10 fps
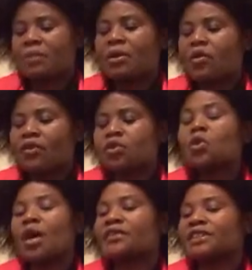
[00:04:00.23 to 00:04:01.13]
Mugabe over
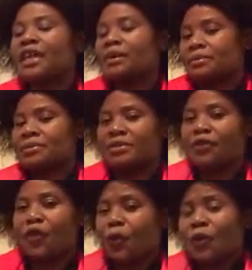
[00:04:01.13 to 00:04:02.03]
200 times
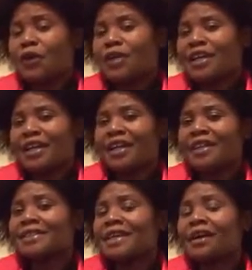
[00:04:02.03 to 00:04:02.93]
before.
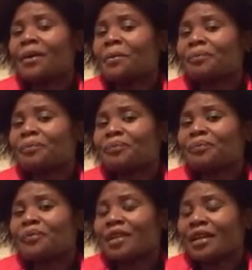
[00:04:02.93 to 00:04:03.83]
And,
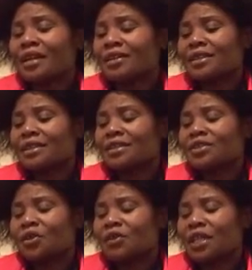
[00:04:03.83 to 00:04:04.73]

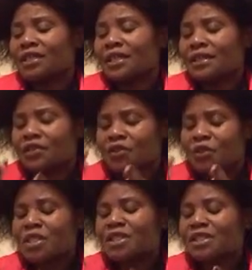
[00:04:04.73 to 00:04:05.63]
that
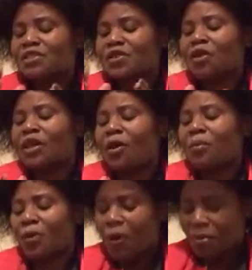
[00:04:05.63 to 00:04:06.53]
really is not our
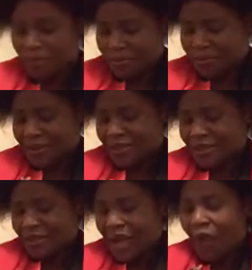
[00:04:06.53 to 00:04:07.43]
problem.
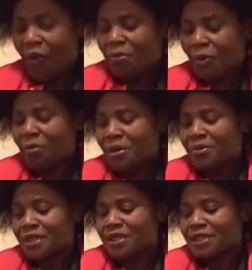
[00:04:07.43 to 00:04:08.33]
Our
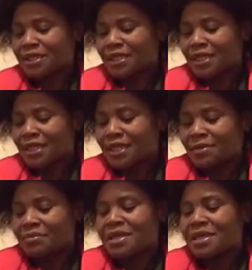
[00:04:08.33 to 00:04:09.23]
problem is
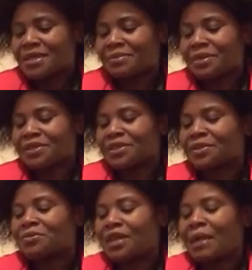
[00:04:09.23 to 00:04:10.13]
the minute
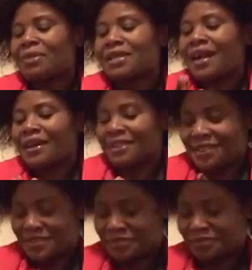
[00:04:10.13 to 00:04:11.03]
President Mugabe
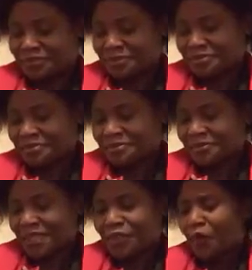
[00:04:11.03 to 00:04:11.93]
dies
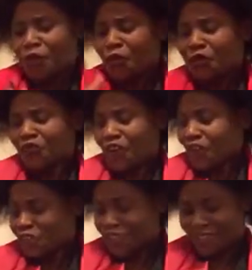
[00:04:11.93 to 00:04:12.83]
and all those
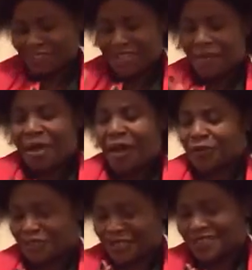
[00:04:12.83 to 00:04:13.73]
vouchers come
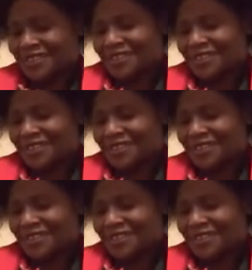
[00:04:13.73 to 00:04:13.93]
out.